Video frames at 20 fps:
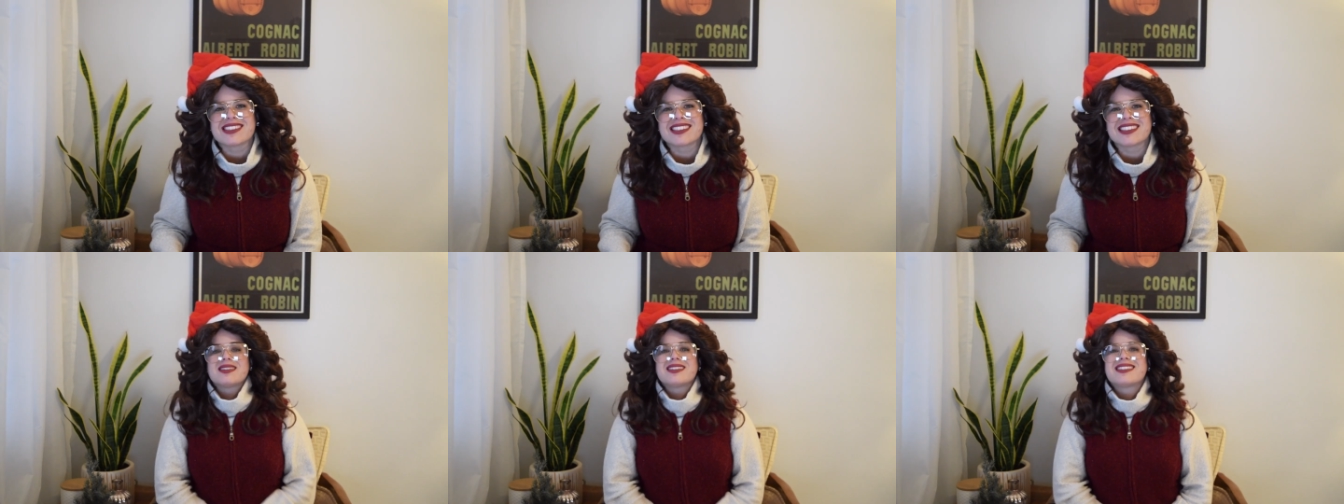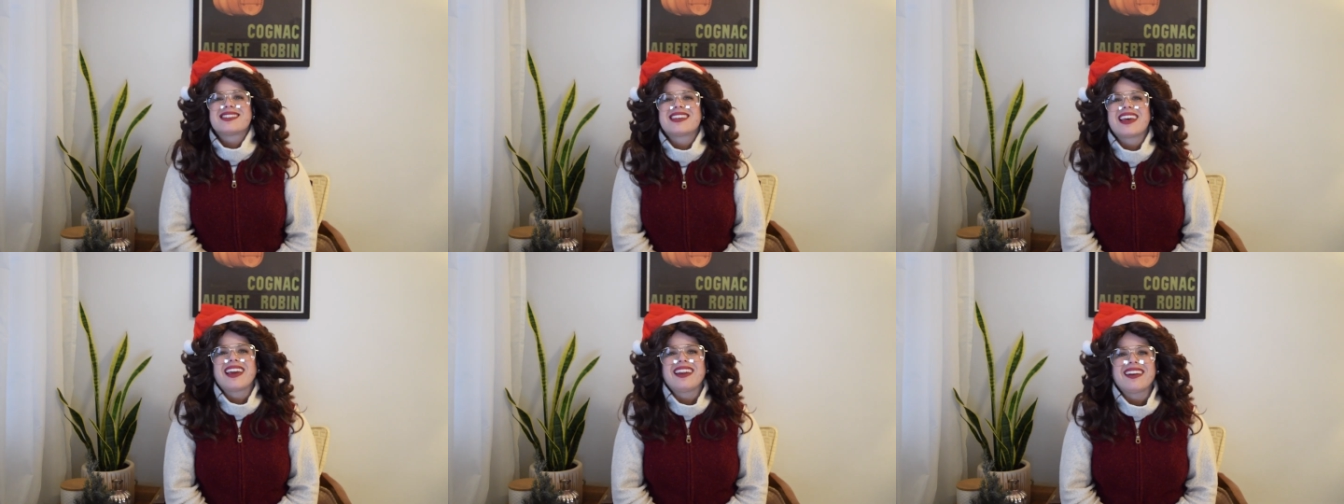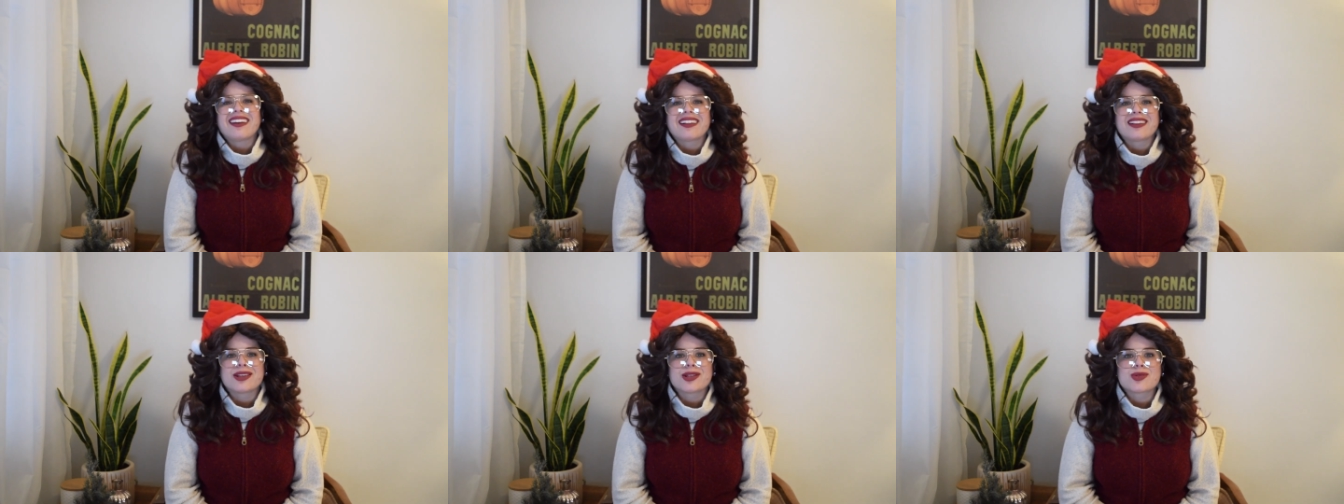St.
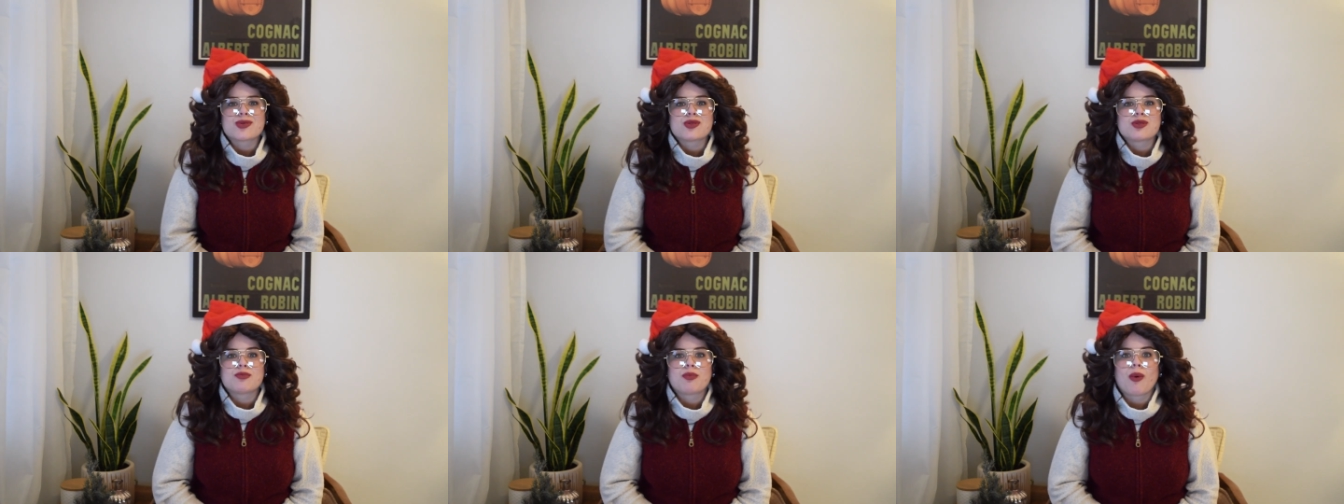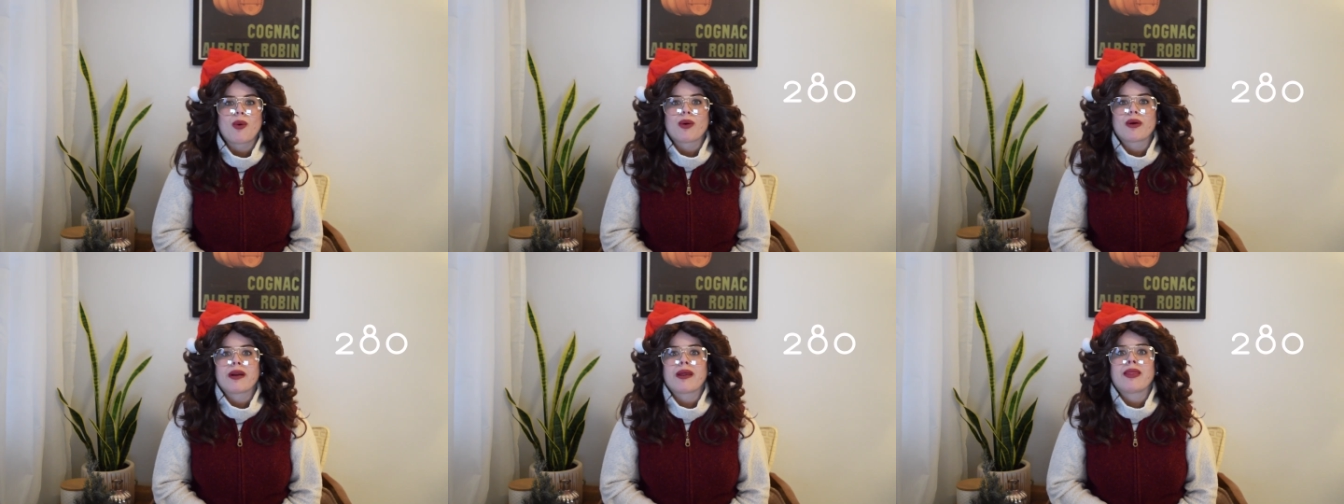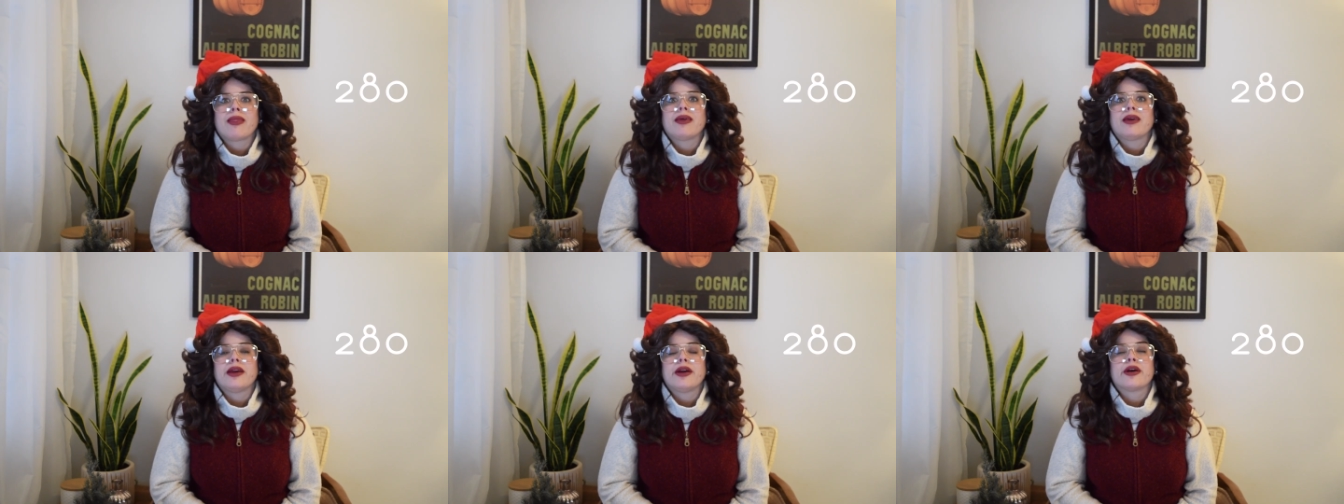Nicholas was born
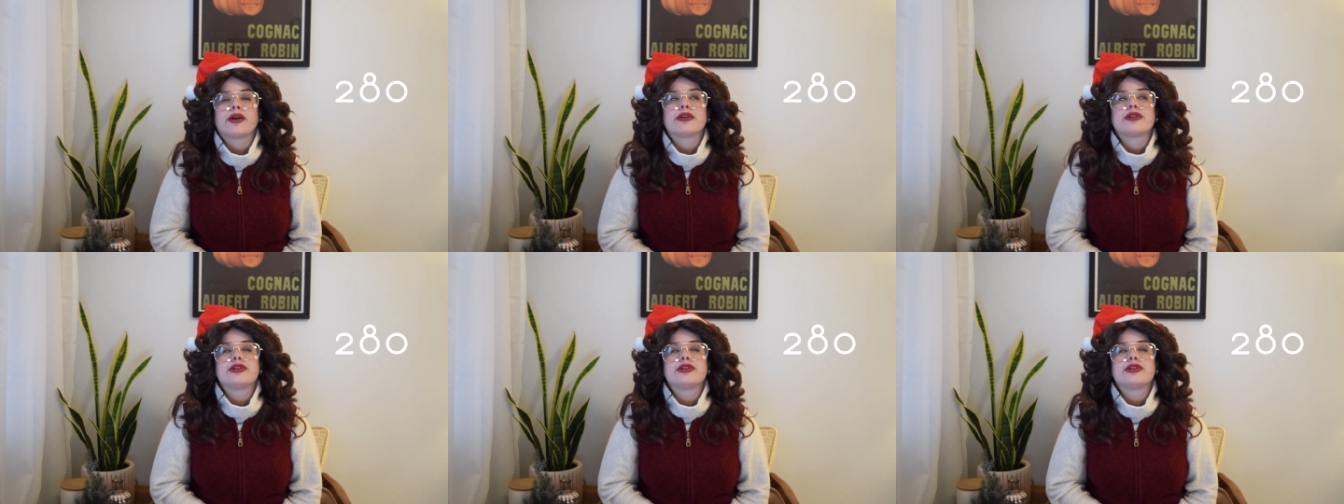in the year